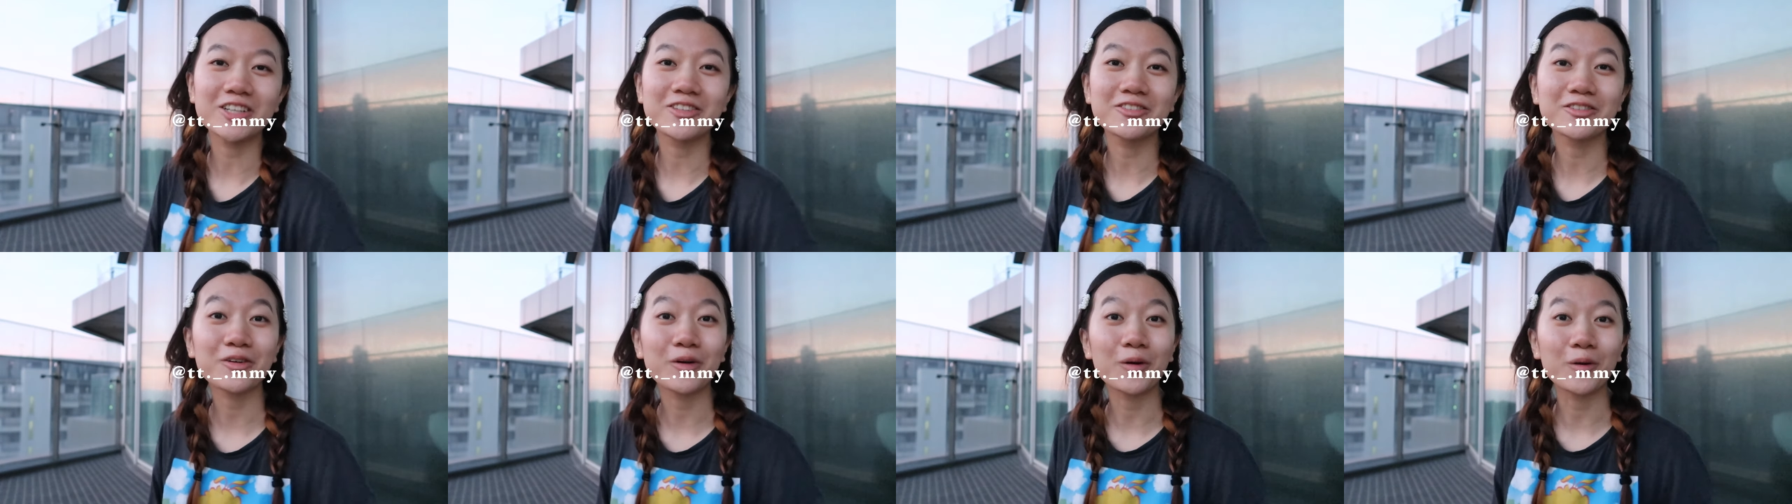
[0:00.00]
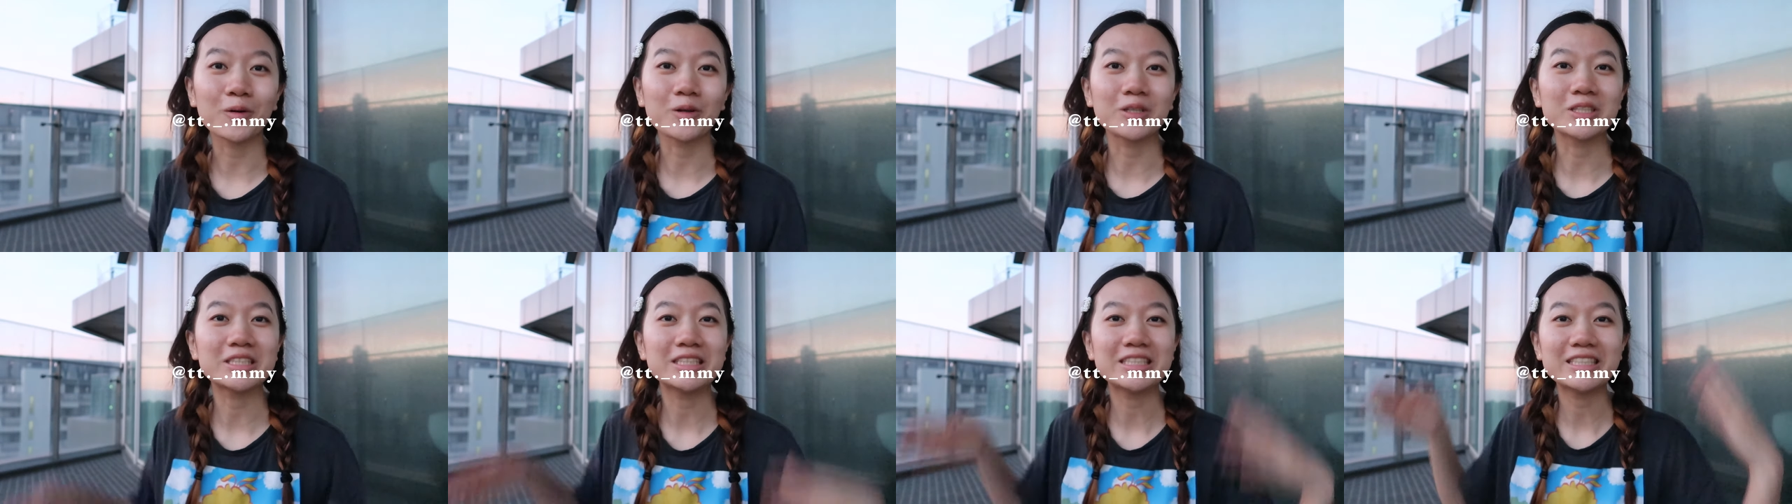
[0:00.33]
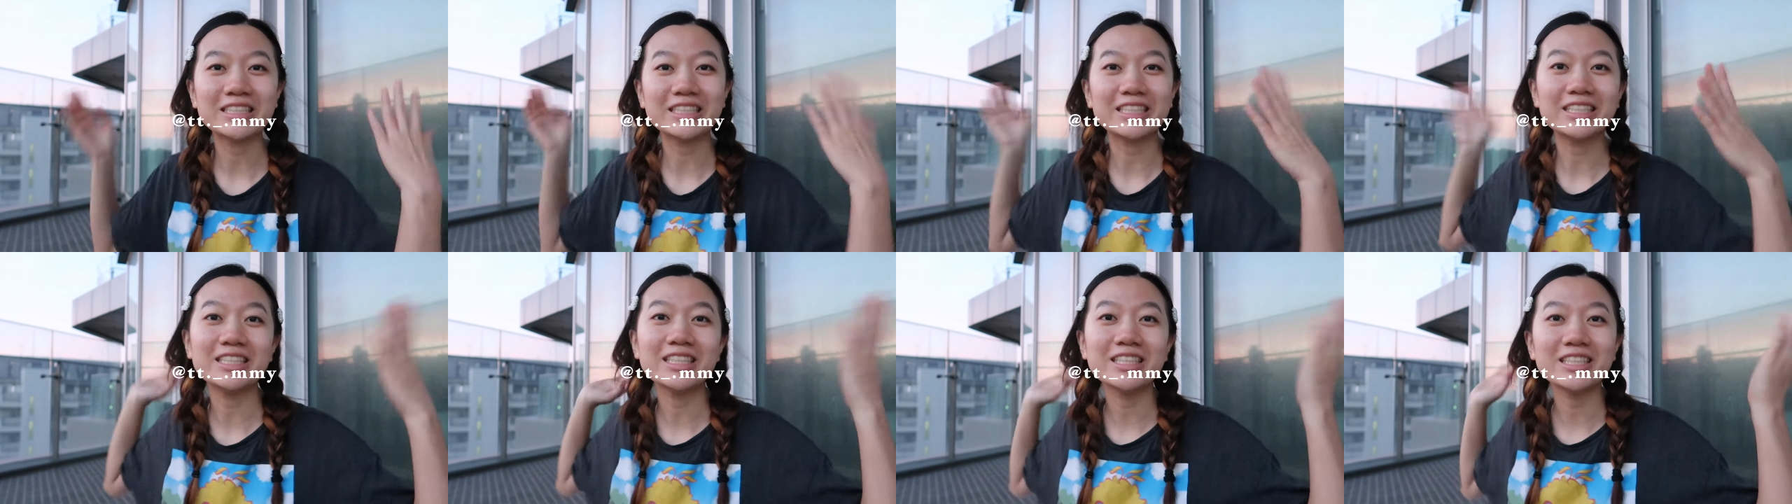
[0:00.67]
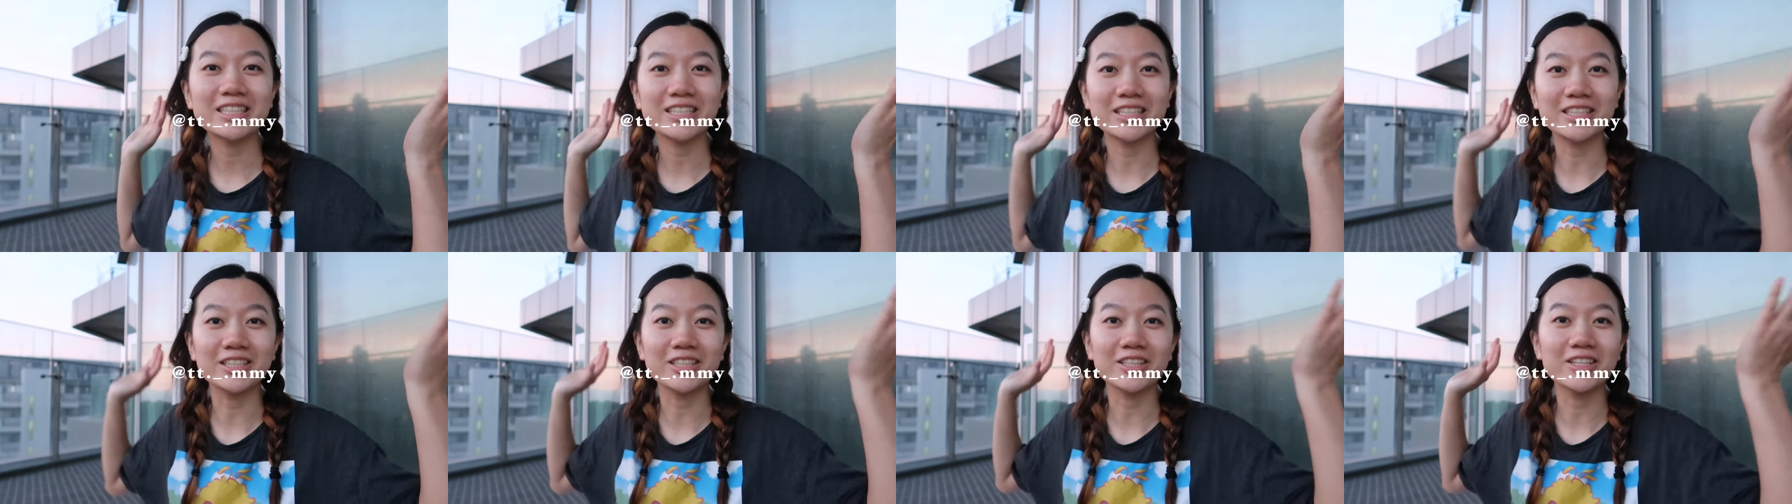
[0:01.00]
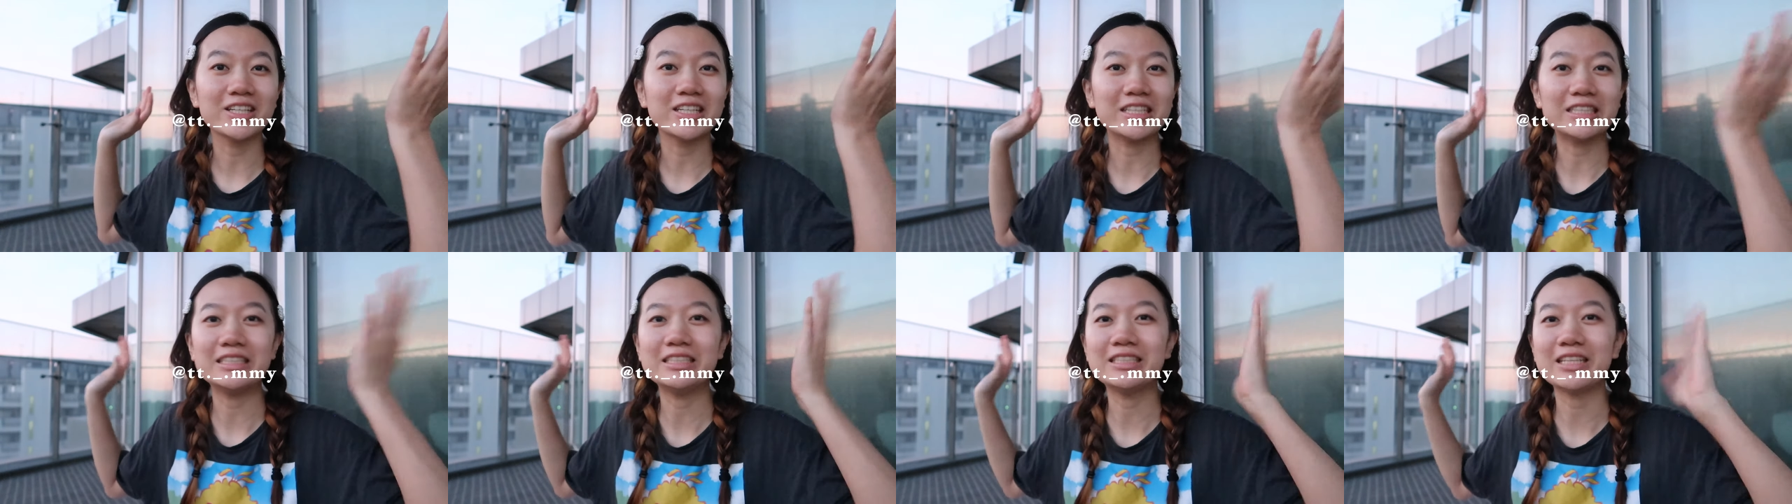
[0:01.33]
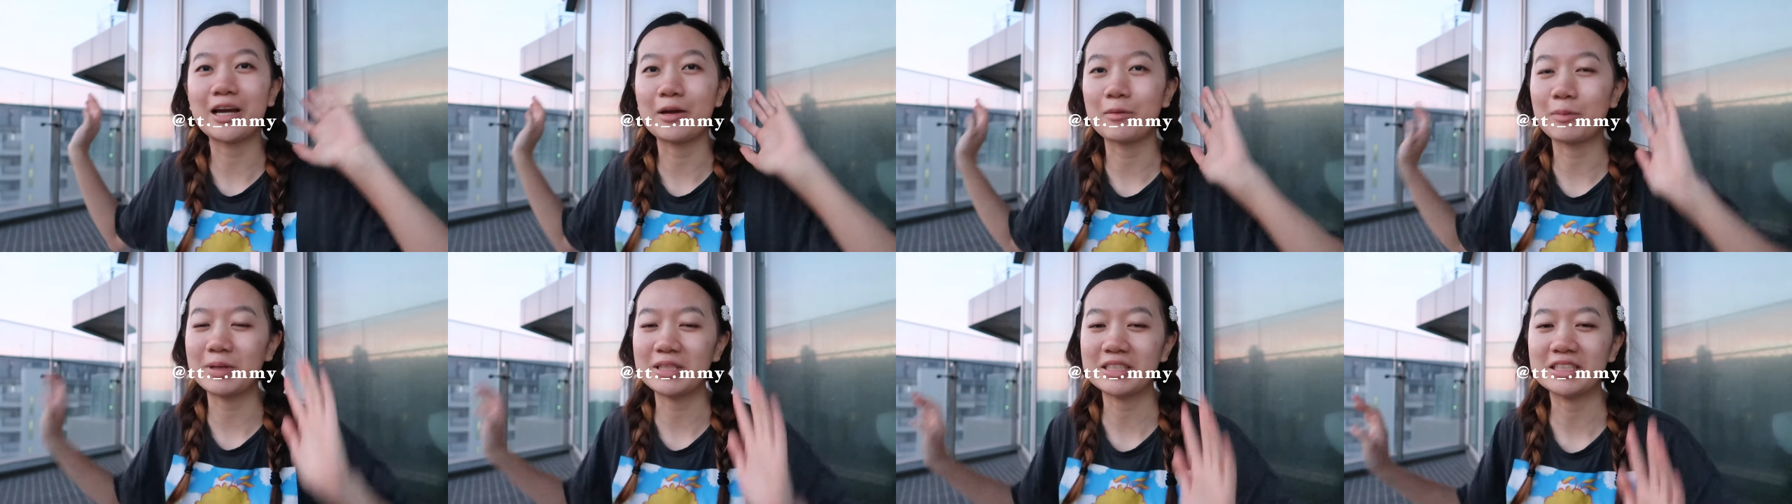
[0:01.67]
of quarantine here in
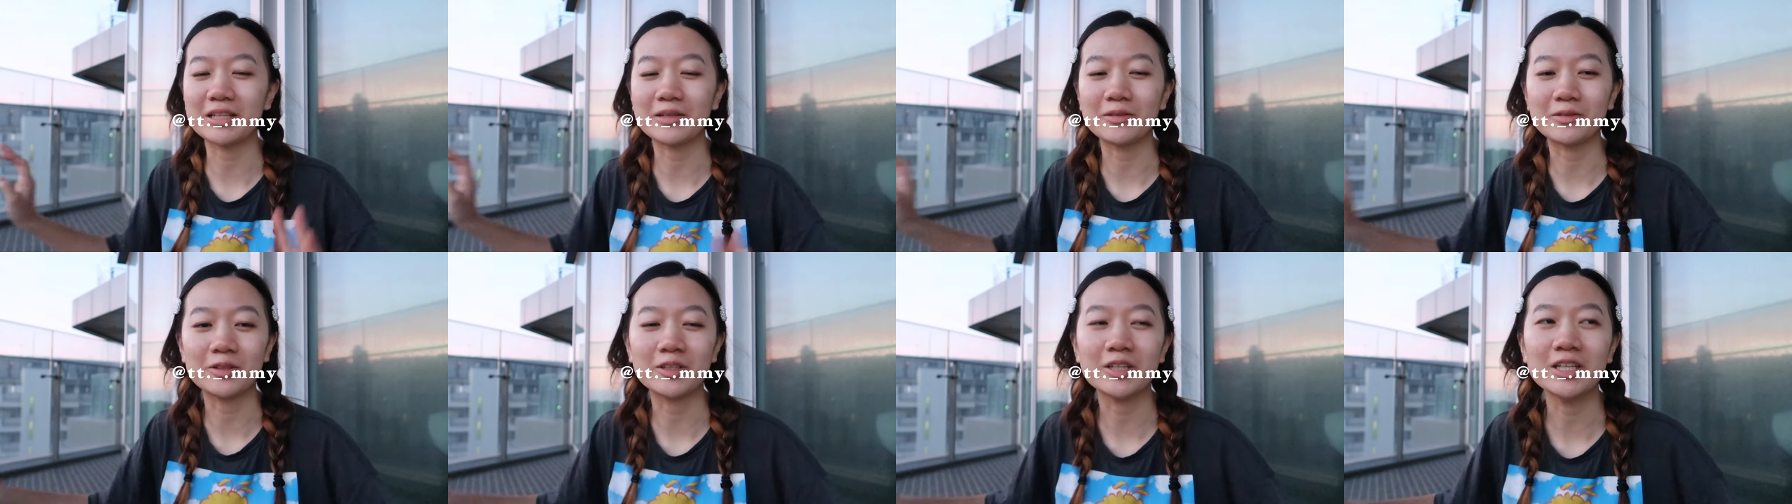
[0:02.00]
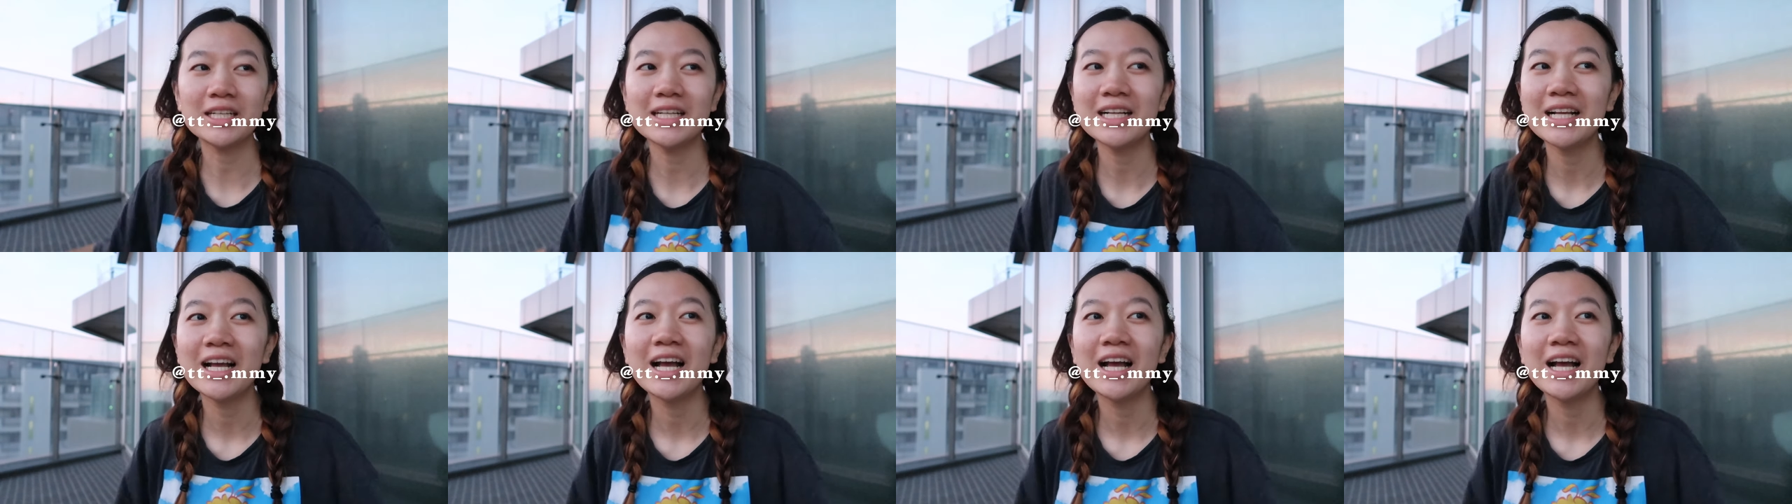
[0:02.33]
Taipei, Taiwan.